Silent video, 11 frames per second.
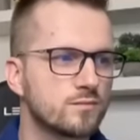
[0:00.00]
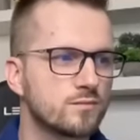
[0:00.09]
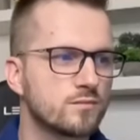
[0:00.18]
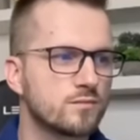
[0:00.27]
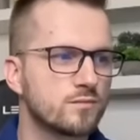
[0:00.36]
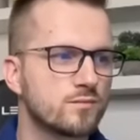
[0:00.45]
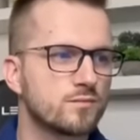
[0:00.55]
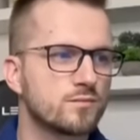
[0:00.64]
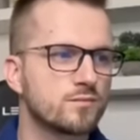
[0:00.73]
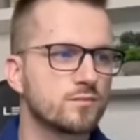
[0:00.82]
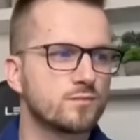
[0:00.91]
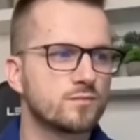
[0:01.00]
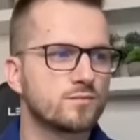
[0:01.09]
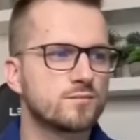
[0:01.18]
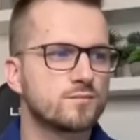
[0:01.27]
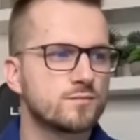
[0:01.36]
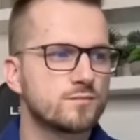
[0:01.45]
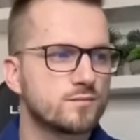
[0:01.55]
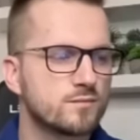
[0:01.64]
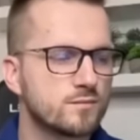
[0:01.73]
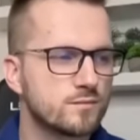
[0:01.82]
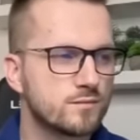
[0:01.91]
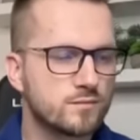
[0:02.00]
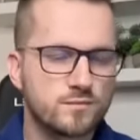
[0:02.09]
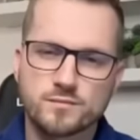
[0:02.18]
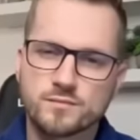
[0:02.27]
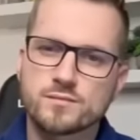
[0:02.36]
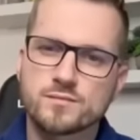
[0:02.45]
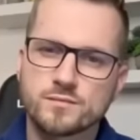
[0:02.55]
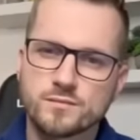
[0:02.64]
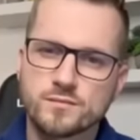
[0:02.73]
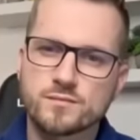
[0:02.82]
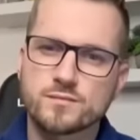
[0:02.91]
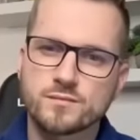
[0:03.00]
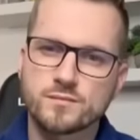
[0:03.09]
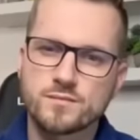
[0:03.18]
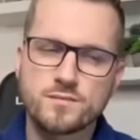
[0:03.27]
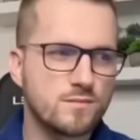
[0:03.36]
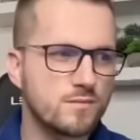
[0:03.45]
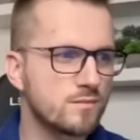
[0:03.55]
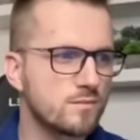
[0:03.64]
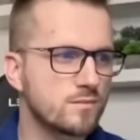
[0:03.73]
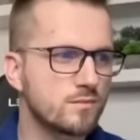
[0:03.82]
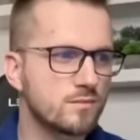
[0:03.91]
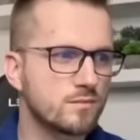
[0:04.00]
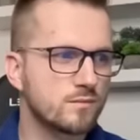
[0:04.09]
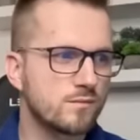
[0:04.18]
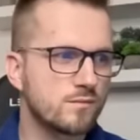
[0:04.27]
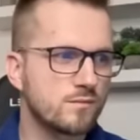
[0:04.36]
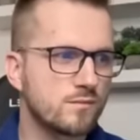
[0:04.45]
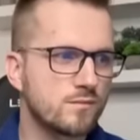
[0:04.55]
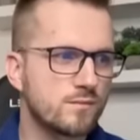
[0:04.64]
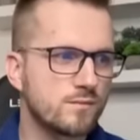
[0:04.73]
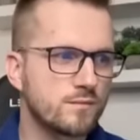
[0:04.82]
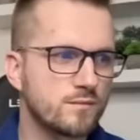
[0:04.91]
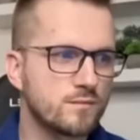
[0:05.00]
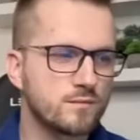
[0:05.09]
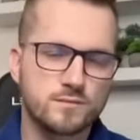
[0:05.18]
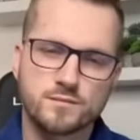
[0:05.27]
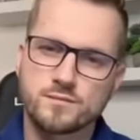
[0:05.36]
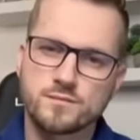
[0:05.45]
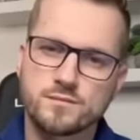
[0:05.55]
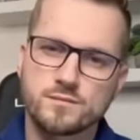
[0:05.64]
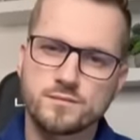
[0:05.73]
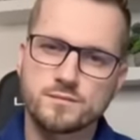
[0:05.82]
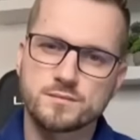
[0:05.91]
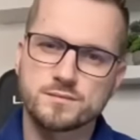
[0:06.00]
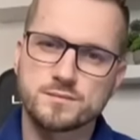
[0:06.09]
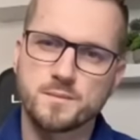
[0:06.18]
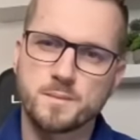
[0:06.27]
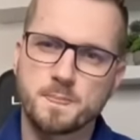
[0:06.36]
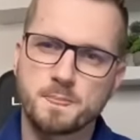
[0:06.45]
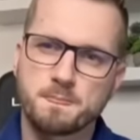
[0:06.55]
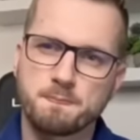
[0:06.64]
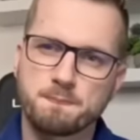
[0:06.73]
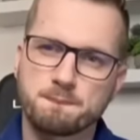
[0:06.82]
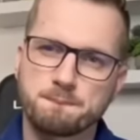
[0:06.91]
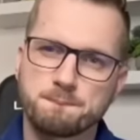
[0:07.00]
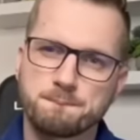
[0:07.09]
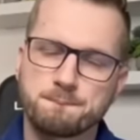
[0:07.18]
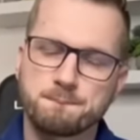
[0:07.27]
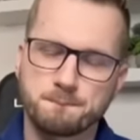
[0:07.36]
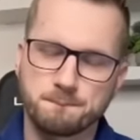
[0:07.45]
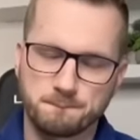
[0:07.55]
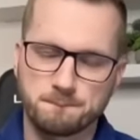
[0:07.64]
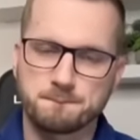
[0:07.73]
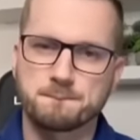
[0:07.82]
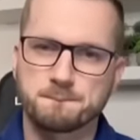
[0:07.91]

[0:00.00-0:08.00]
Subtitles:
[no speech]